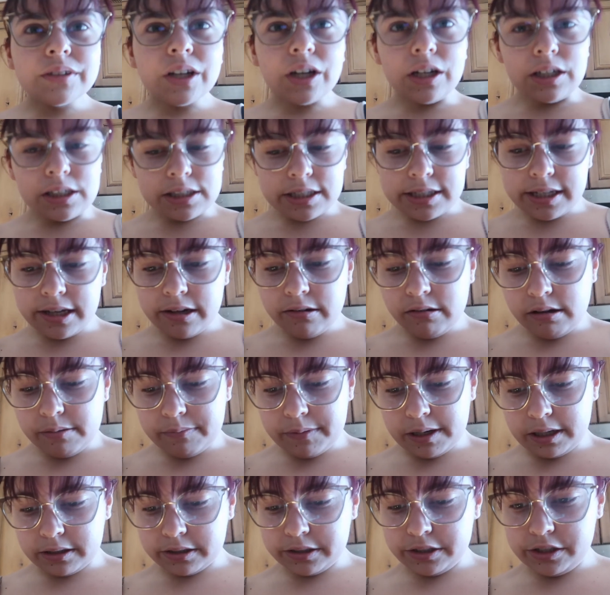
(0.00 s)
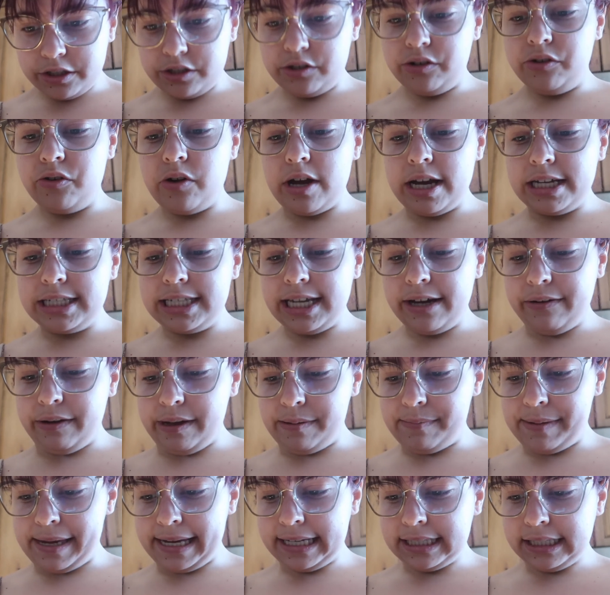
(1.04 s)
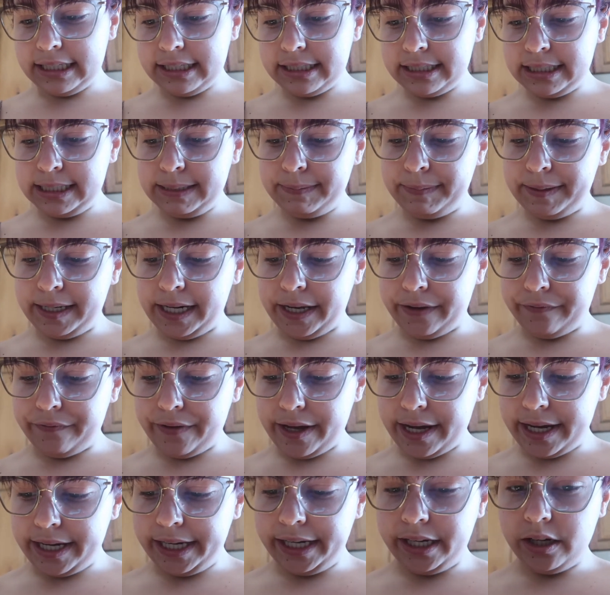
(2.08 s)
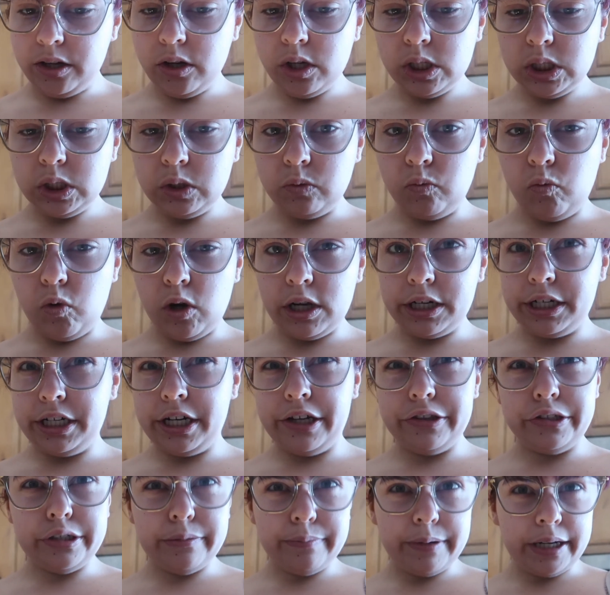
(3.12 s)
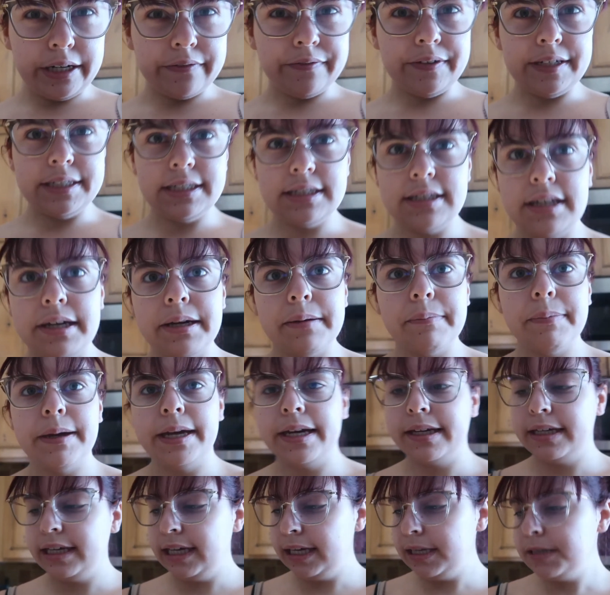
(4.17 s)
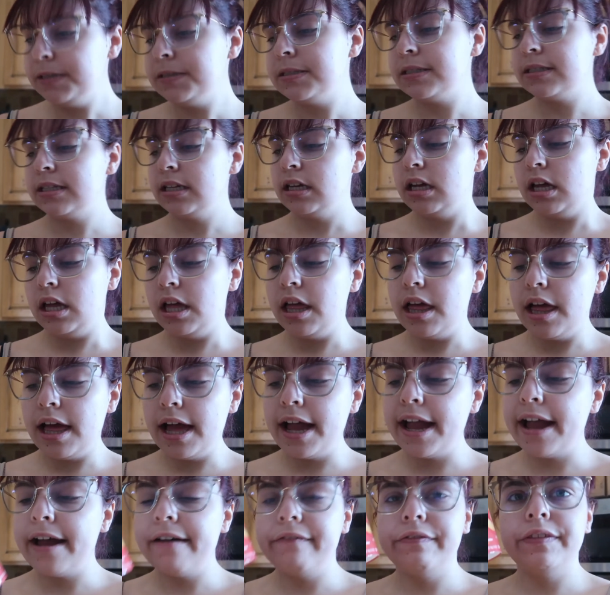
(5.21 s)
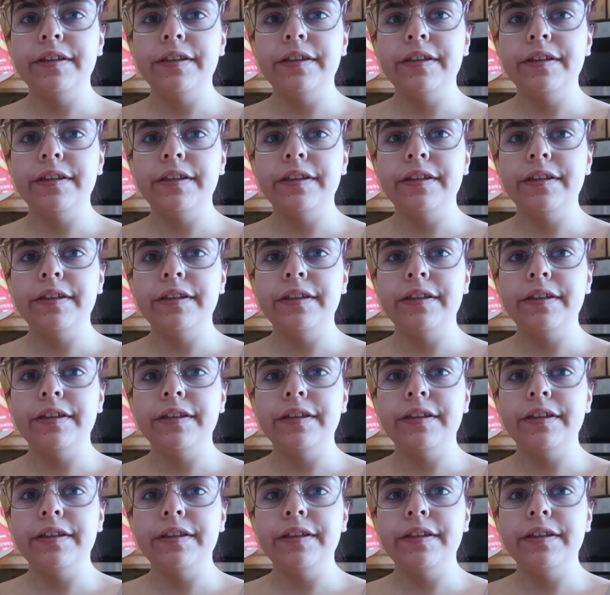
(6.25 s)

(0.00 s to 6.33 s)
Also, I'm not gonna show you guys how I make these, but if I want another breakfast like pancakes, I have